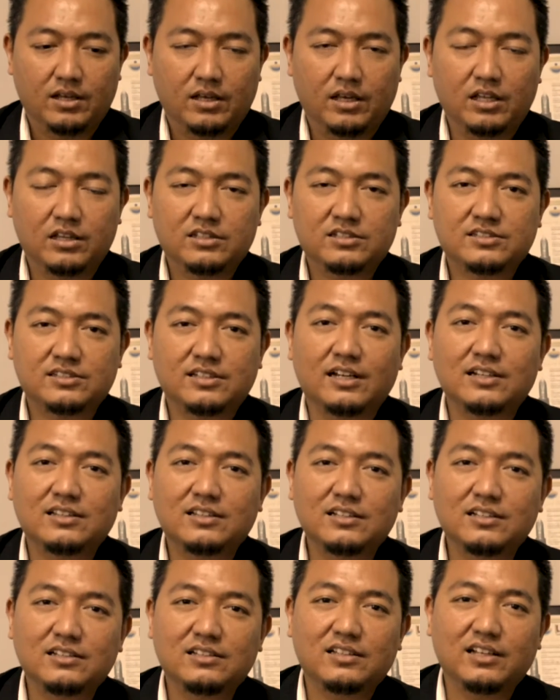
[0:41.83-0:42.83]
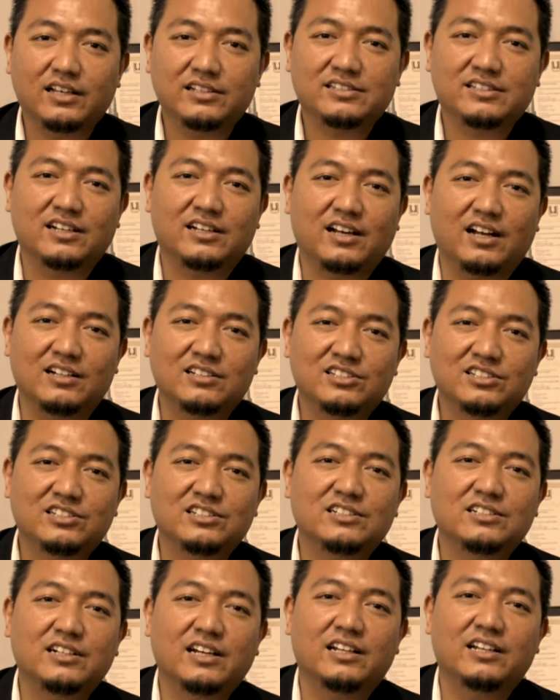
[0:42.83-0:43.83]
It started as a
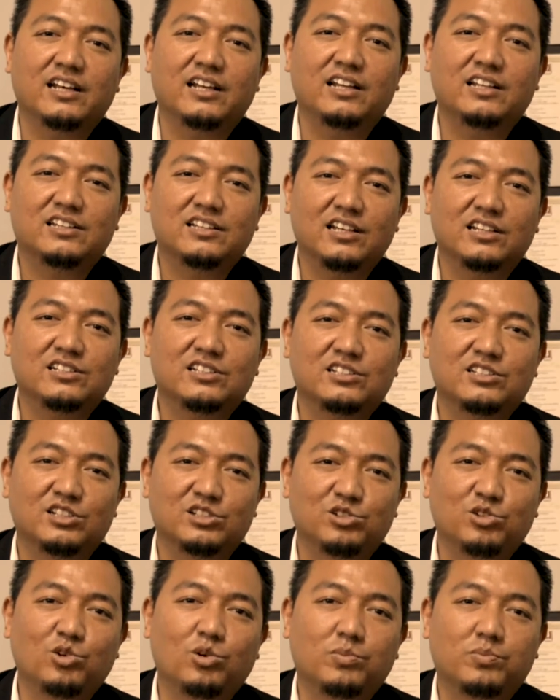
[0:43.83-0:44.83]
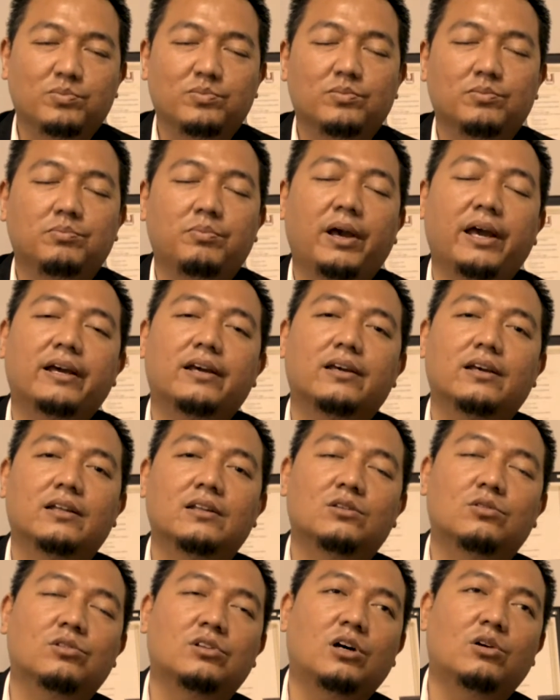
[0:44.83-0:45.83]
Culture and Heritage Research Group back
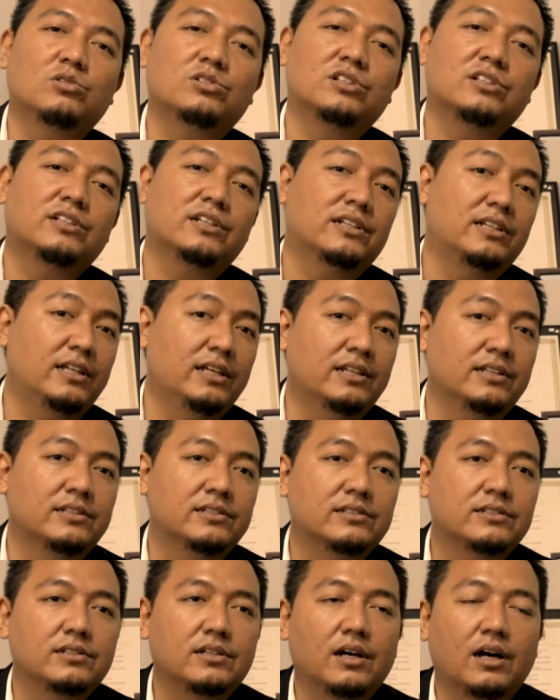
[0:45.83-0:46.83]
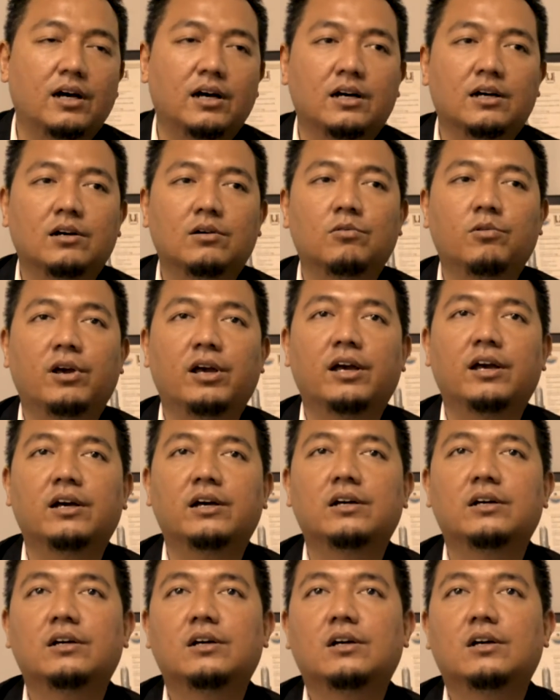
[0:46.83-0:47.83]
in 2013,
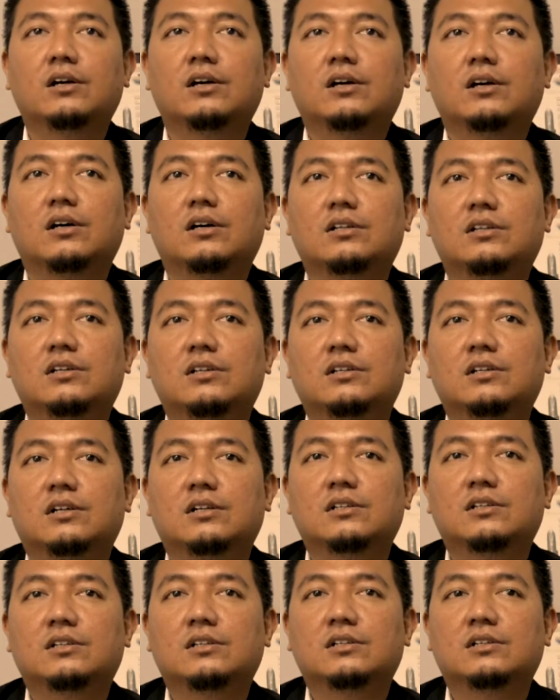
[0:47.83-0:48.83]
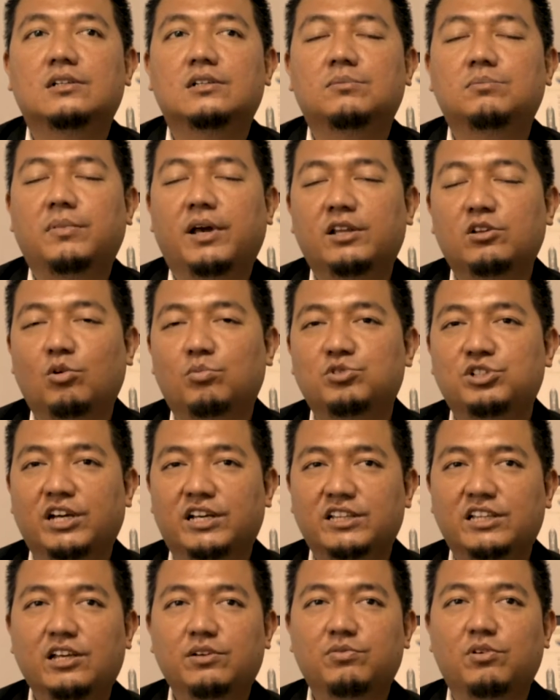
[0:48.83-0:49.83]
where the main
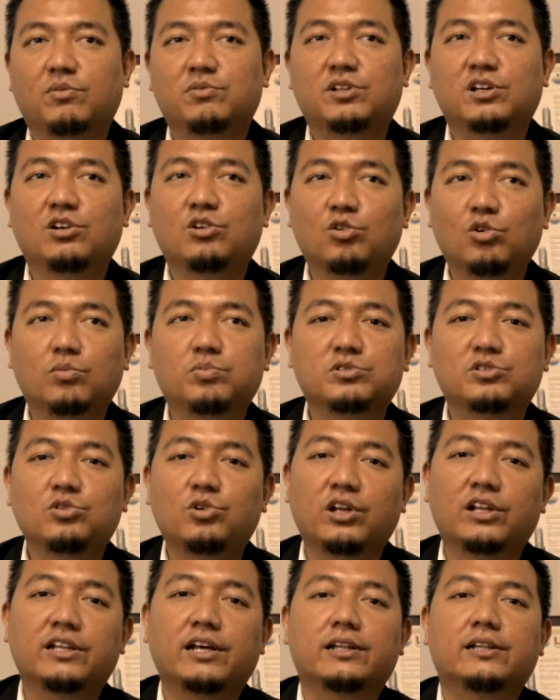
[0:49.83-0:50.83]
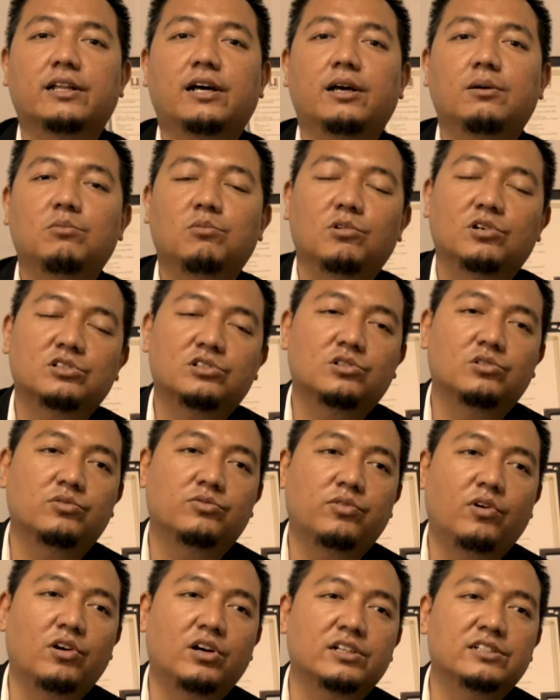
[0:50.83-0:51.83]
objective of the groups during that time was to
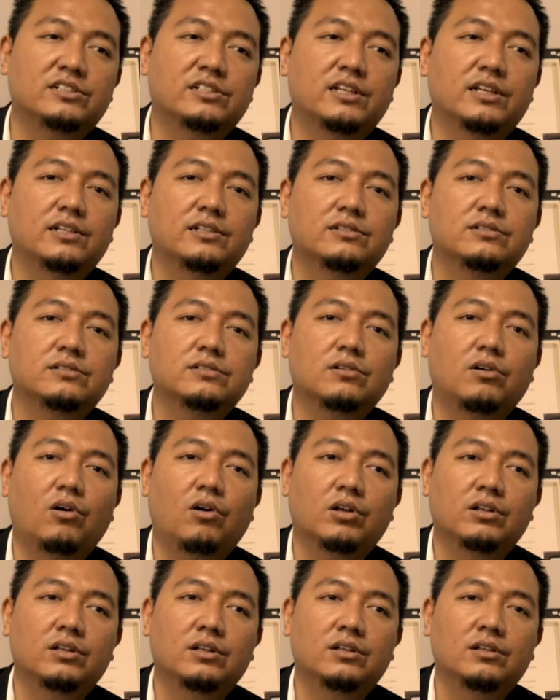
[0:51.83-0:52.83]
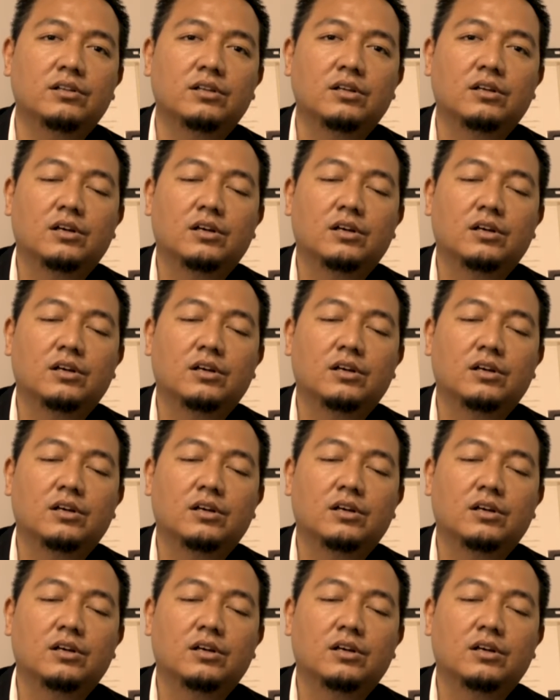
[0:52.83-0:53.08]
focusing on